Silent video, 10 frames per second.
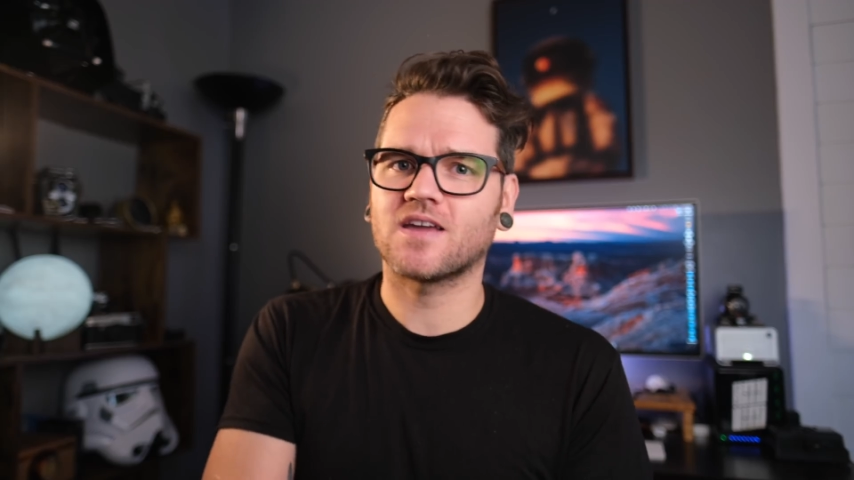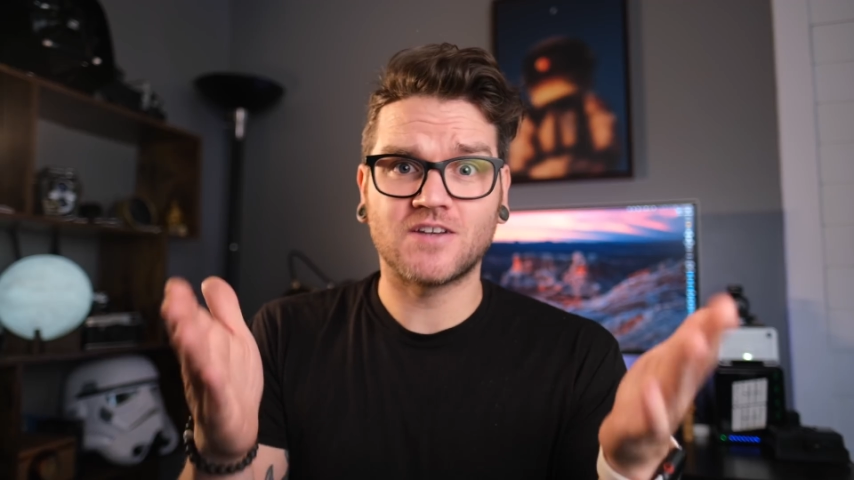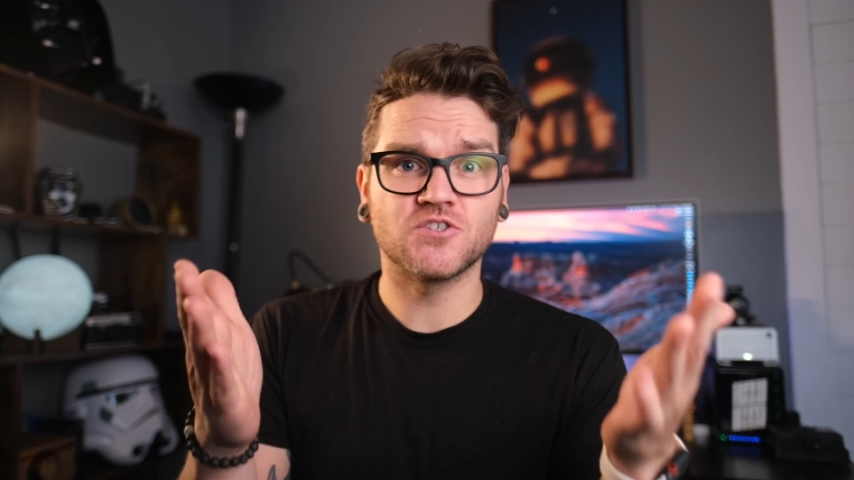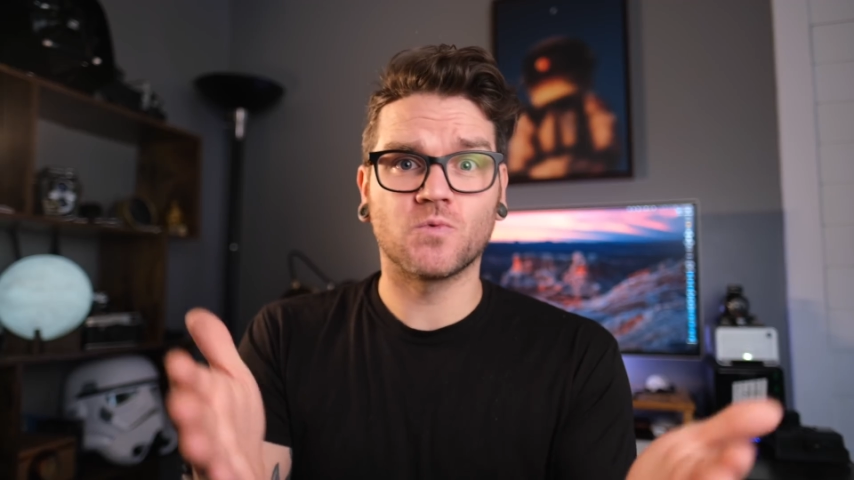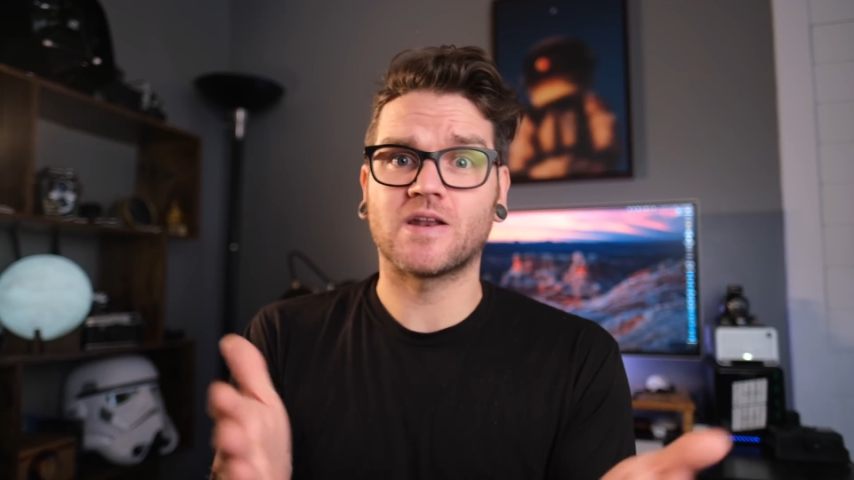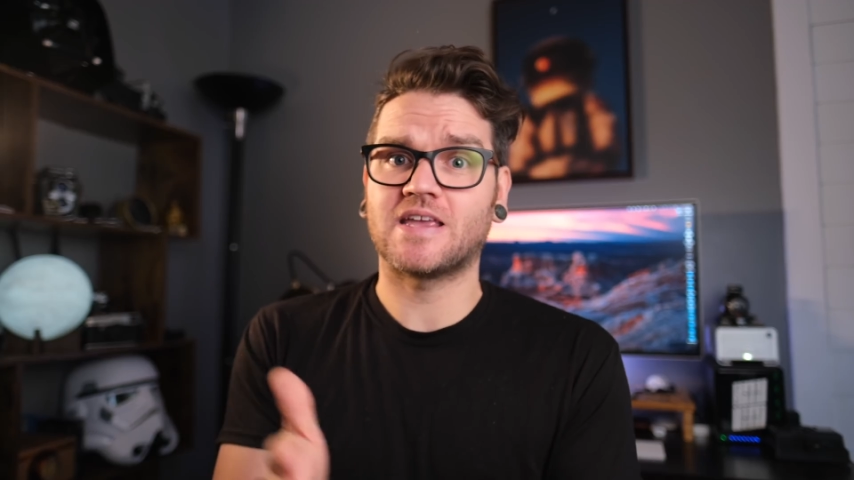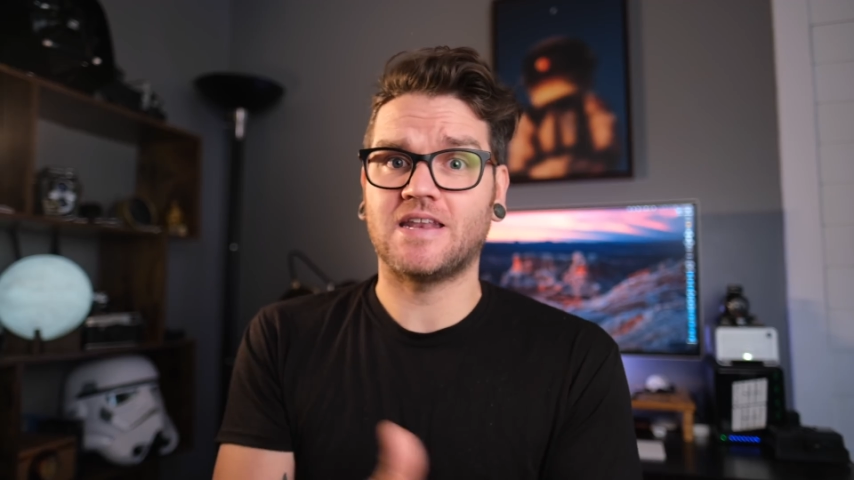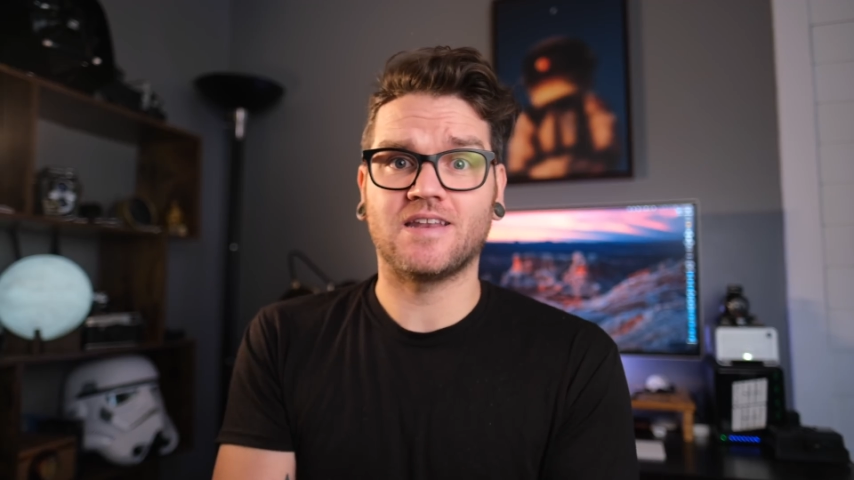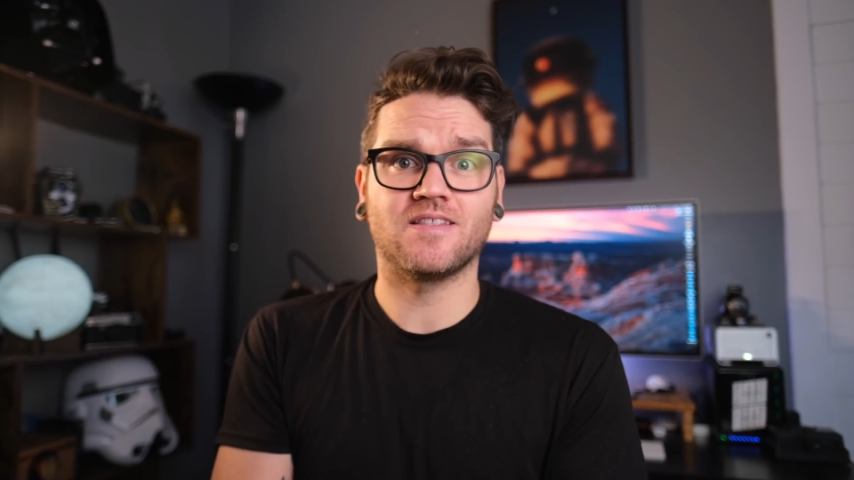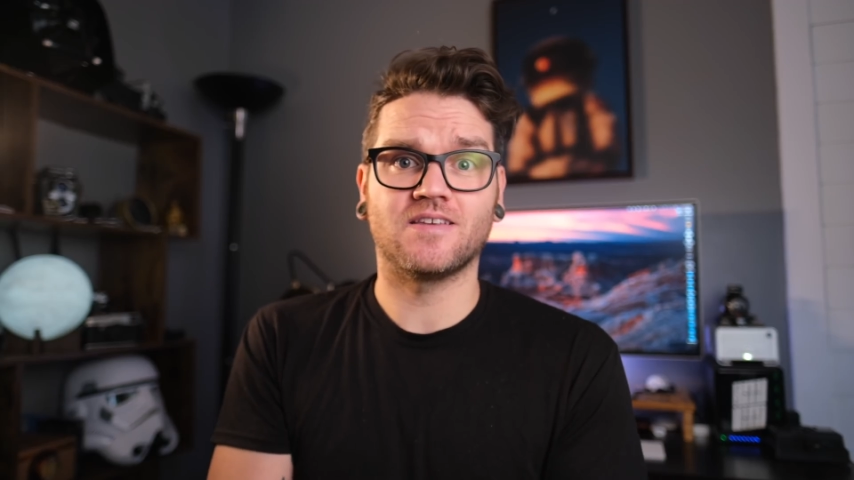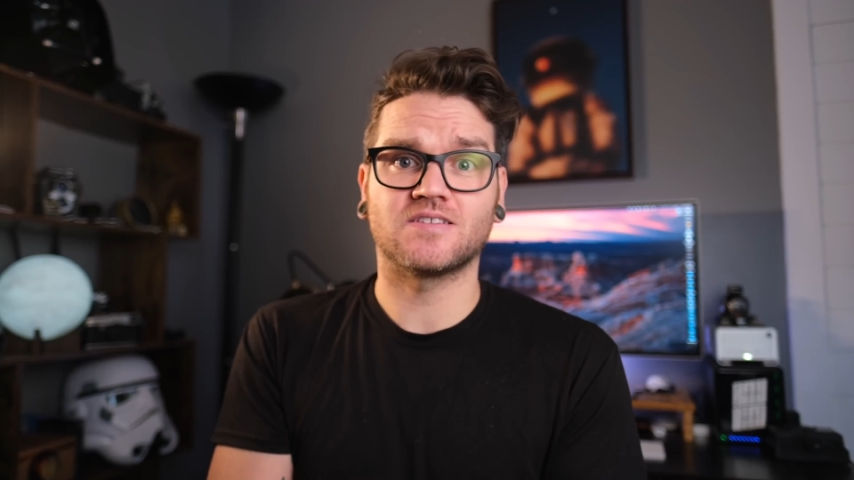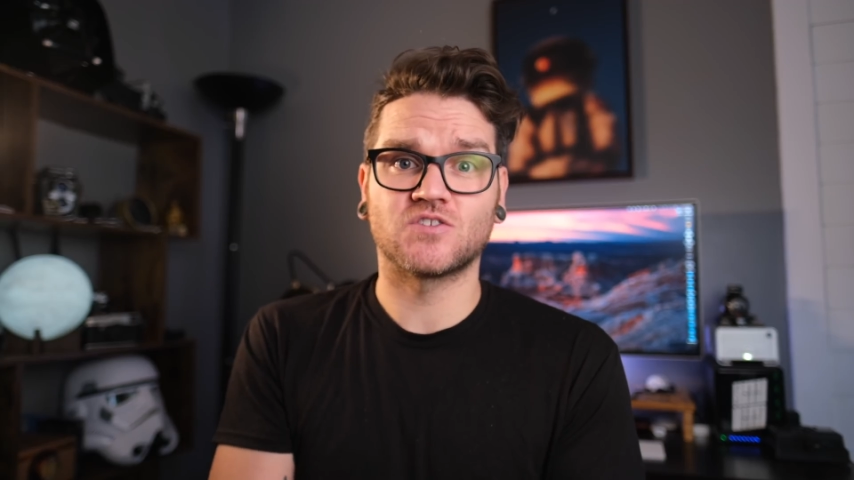I just want to get into this